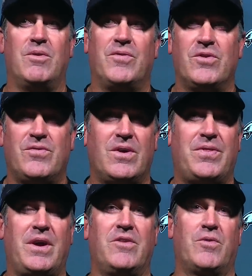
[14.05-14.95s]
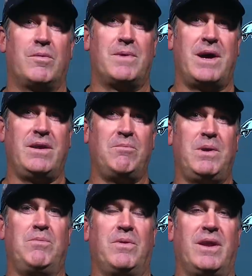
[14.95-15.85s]
Well, first of all, thanks for reminding
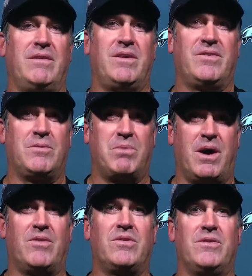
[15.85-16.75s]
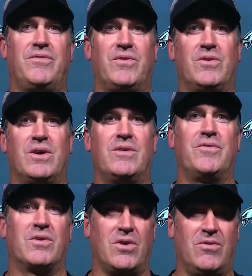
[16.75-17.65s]
people that I tested positive for uh,
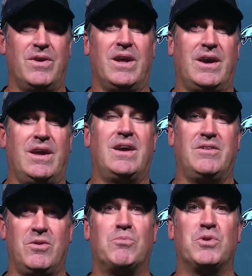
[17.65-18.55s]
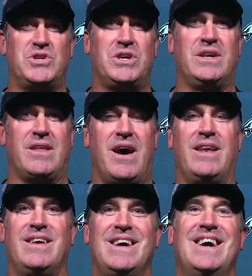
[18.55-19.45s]
for COVID. I, I, I do appreciate
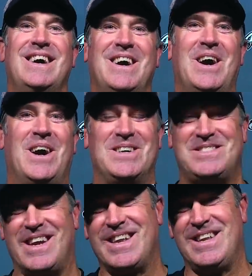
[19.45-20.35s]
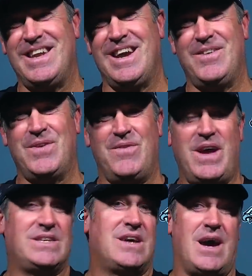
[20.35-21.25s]
that. Yeah. Uh, secondly, I've, I've
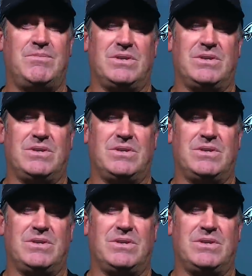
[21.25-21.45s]
had time